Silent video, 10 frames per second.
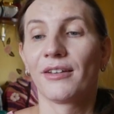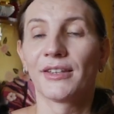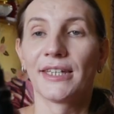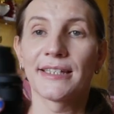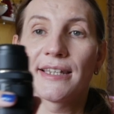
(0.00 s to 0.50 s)

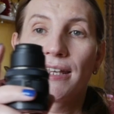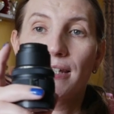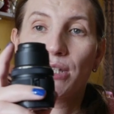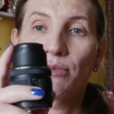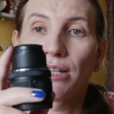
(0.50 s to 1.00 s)
this
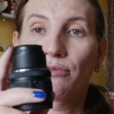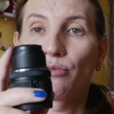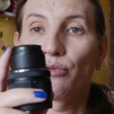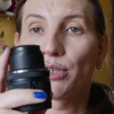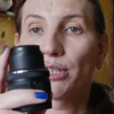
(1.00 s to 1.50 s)
lens 12 to
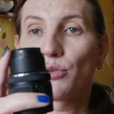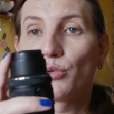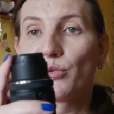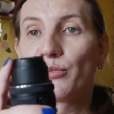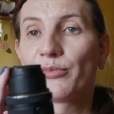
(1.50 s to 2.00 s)

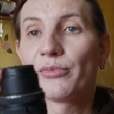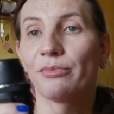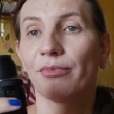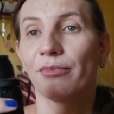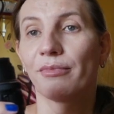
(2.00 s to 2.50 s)
42
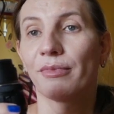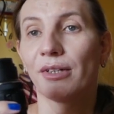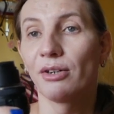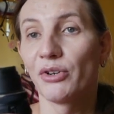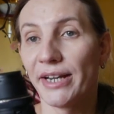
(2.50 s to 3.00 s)

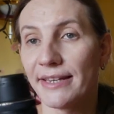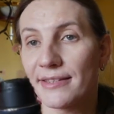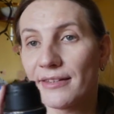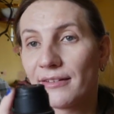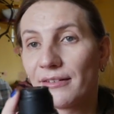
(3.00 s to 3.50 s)

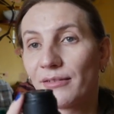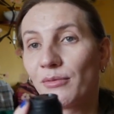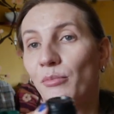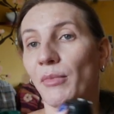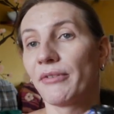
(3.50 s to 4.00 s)
rest
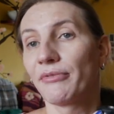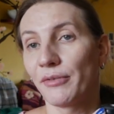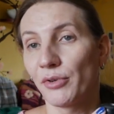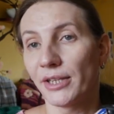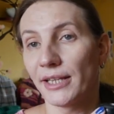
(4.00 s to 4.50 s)
my
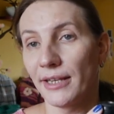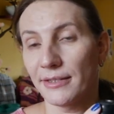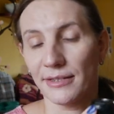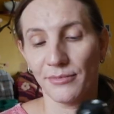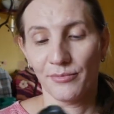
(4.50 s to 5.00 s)
favorite
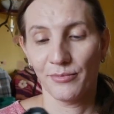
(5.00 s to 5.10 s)
lens.